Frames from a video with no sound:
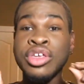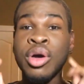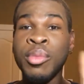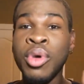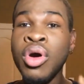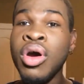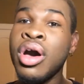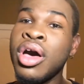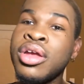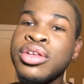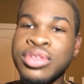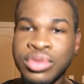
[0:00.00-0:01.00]
So moral
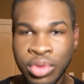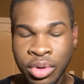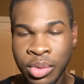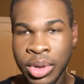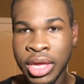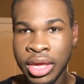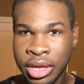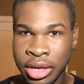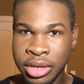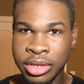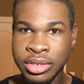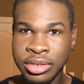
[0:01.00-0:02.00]
of the story
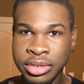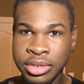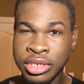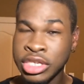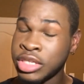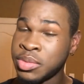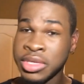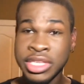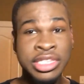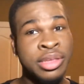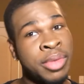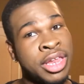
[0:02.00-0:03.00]
is, just
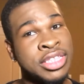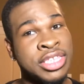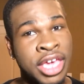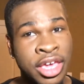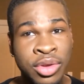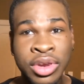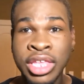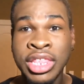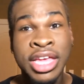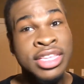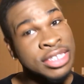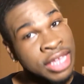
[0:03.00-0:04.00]
because somebody tell you that
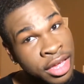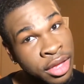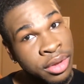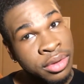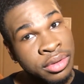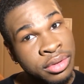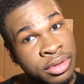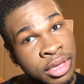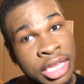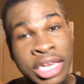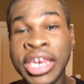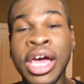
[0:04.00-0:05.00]
they single,
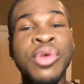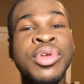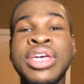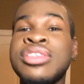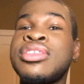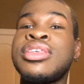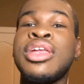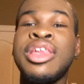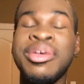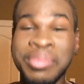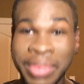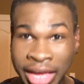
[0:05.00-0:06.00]
don't
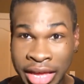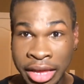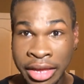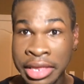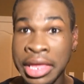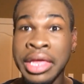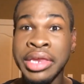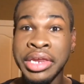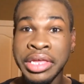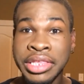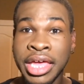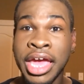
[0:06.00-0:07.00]
necessarily mean
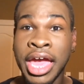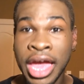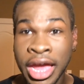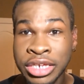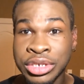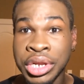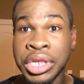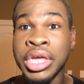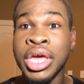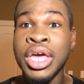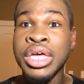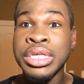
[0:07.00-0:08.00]
that they actually
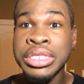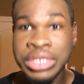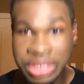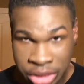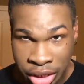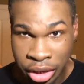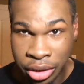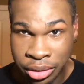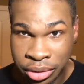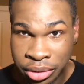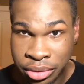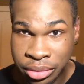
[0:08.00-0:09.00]
single.